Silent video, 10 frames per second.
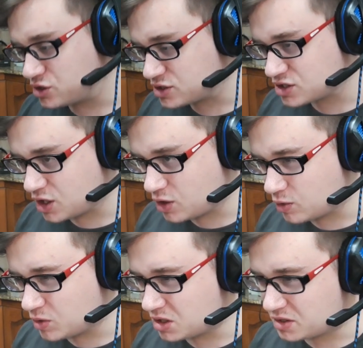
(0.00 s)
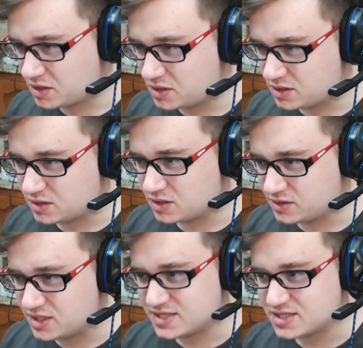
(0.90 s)
So uh,
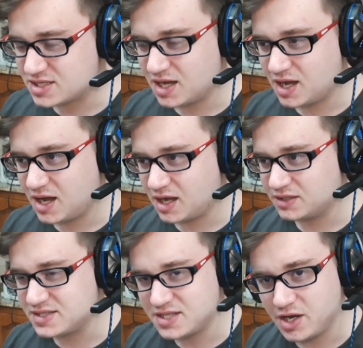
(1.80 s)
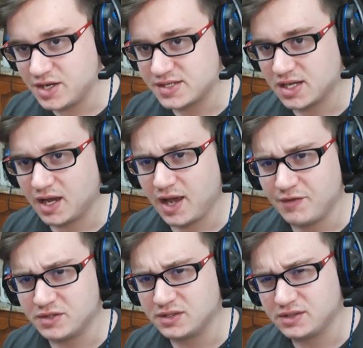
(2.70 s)
this uh, this series I
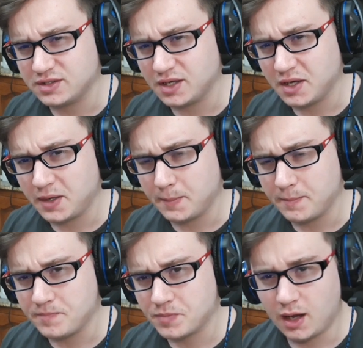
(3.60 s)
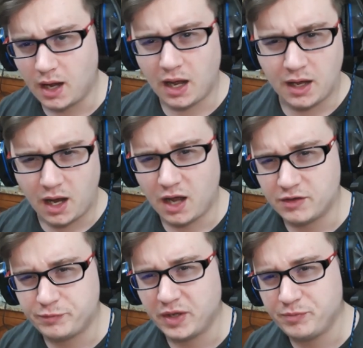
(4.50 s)
haven't, um, I,
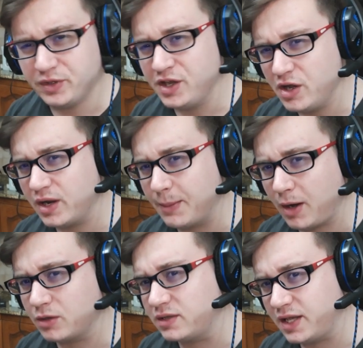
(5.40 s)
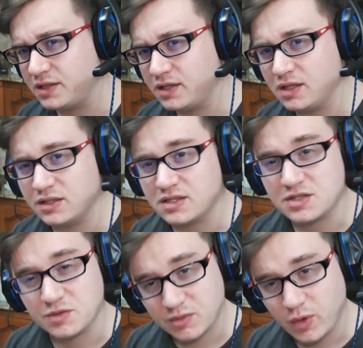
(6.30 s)
have I've been hearing about it lately and
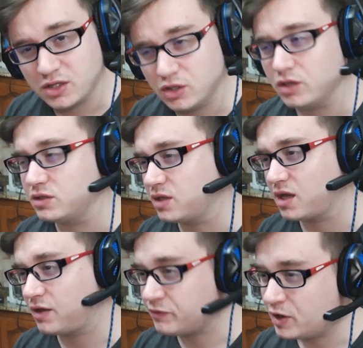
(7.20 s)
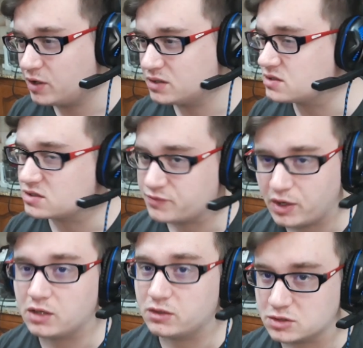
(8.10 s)
it's quite good. I, have heard this
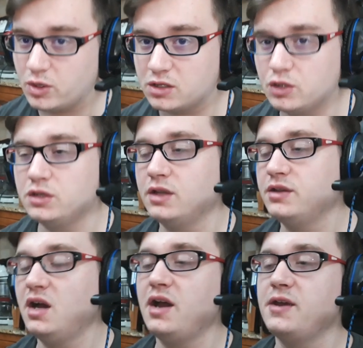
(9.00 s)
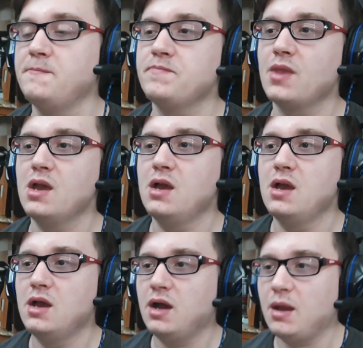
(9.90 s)
is quite good and I,
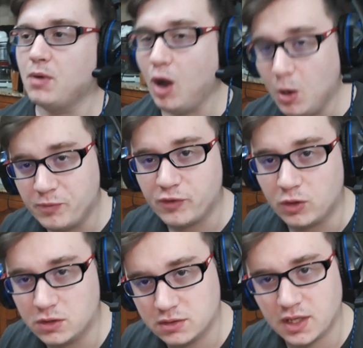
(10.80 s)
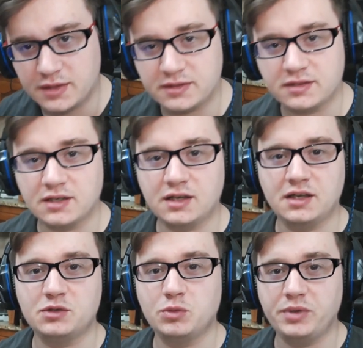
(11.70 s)
I'm hopeful that
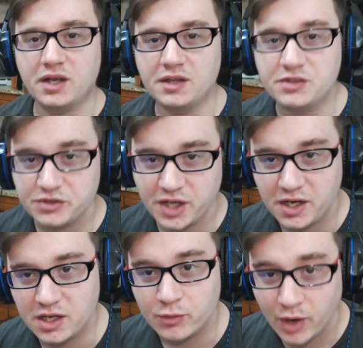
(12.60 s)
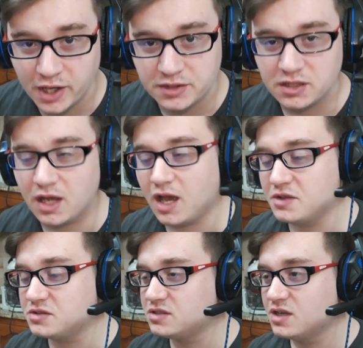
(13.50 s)
uh, it will be an entertaining ride
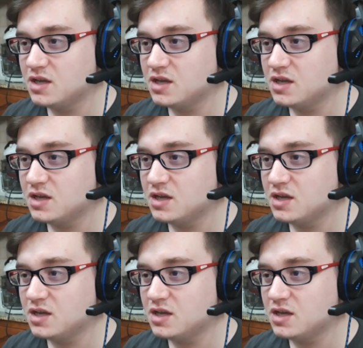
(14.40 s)
and